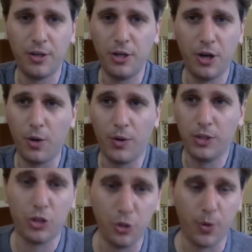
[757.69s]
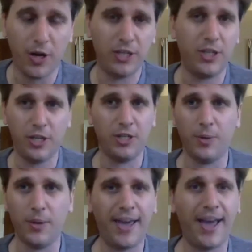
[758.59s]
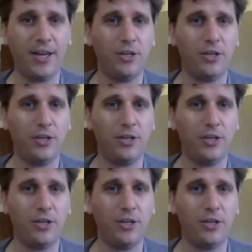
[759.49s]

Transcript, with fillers: You know, it's super easy to deal with that. You